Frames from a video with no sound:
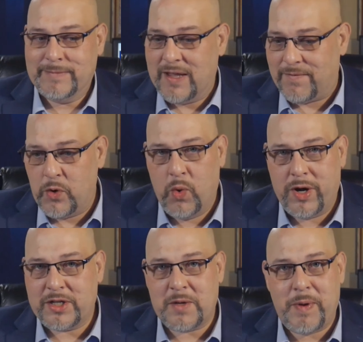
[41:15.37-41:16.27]
If you
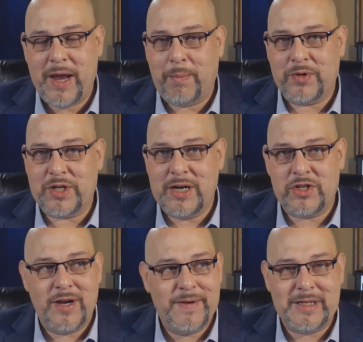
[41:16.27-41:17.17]
want us to pay a
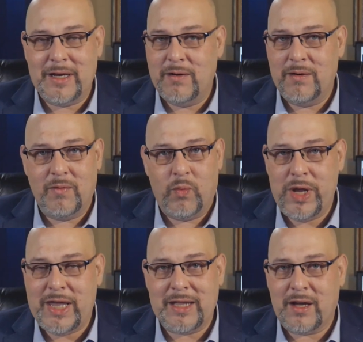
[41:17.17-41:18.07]
percentage of it, then we
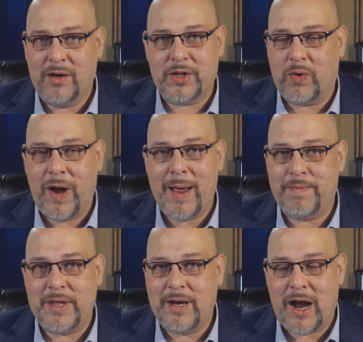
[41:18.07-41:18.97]
get all the
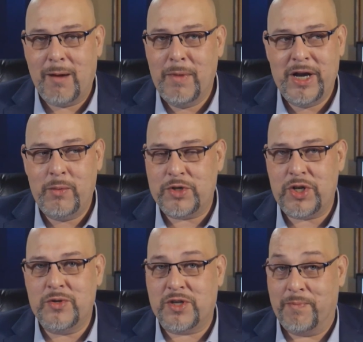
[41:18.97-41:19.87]
crap that our money was
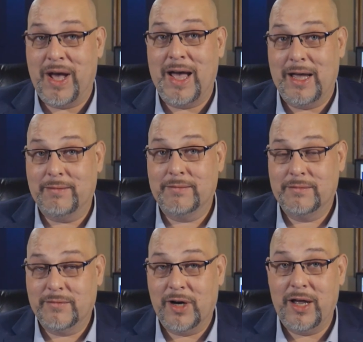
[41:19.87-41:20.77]
used to buy,
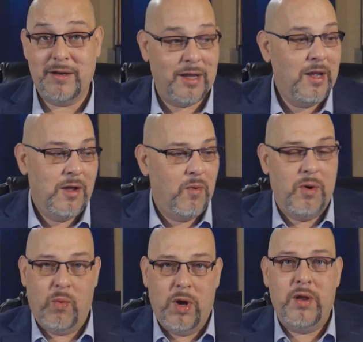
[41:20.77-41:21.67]
right?
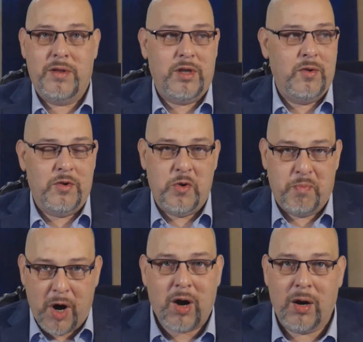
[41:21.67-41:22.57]
What what you you
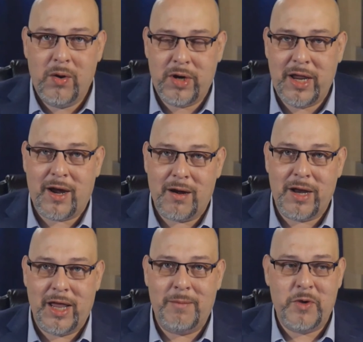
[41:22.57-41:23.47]
borrowed in our
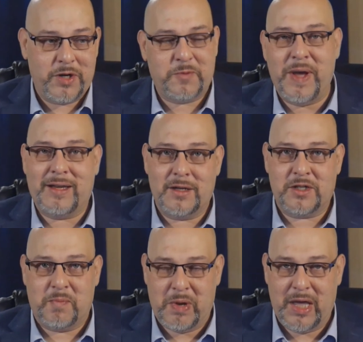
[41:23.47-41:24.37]
name, you expect us
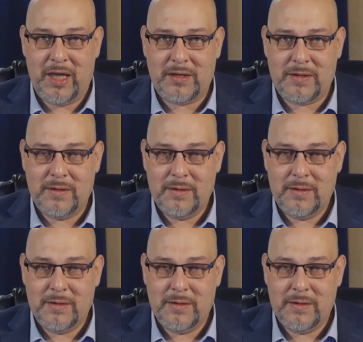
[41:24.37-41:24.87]
to pay it.